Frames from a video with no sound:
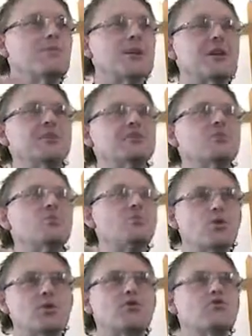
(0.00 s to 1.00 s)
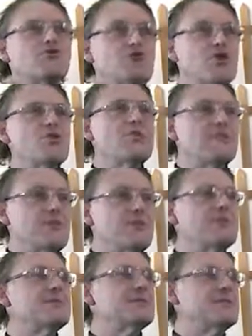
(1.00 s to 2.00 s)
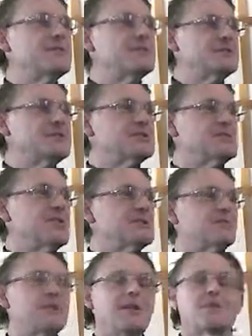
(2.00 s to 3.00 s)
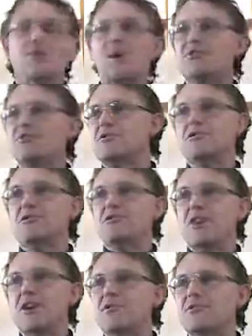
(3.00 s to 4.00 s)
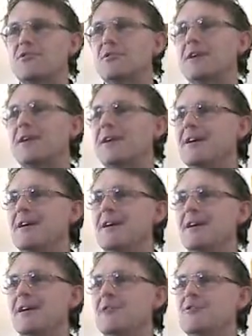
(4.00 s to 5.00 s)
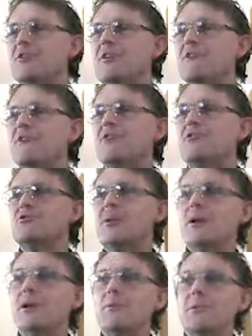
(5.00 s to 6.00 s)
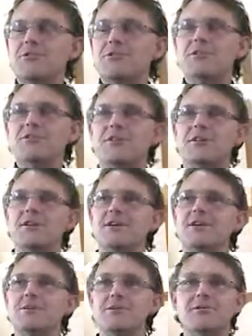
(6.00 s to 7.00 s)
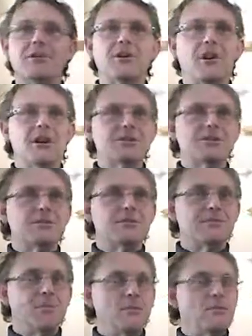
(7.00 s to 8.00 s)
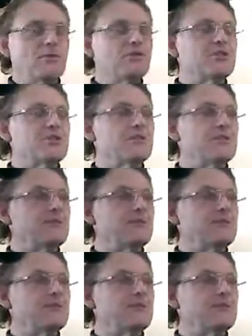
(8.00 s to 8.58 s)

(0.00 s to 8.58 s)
things you wouldn't do if you're in the situation where they've crashed in the snow sort of thing. But I was so frustrated. I wanted, with the guys who'd been watching the